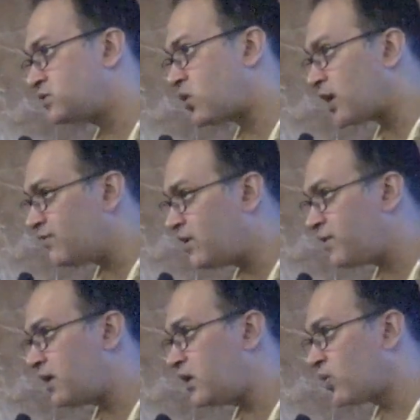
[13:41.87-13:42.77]
not
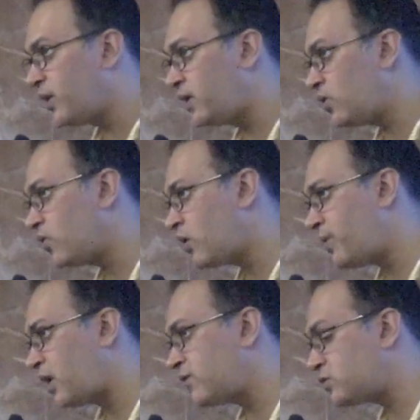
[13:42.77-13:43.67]
everyone undergoing
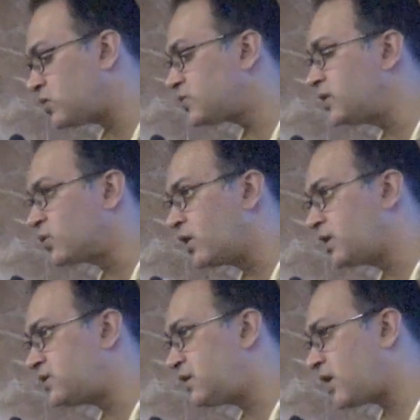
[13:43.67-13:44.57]
perioperative was also
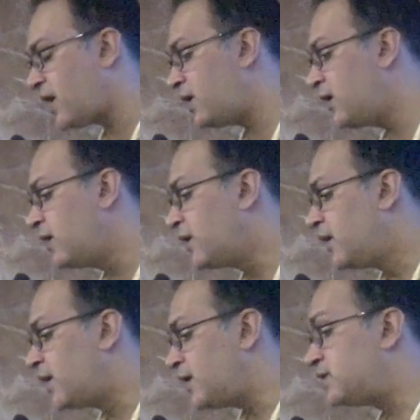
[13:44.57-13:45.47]
included in the trial,
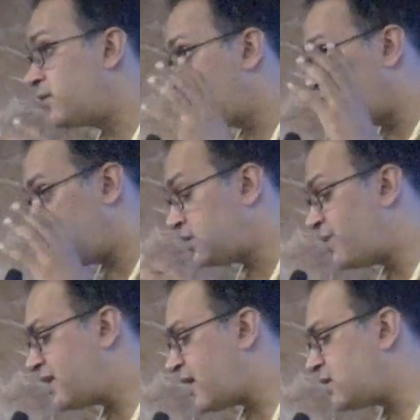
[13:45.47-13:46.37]
in the
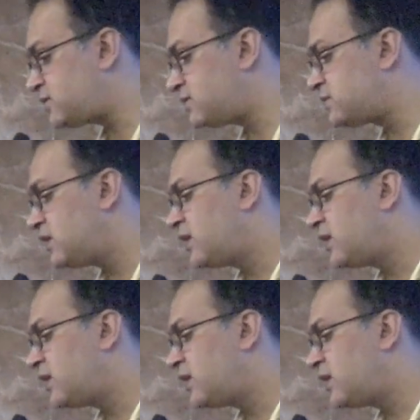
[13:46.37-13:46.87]
meta-analysis.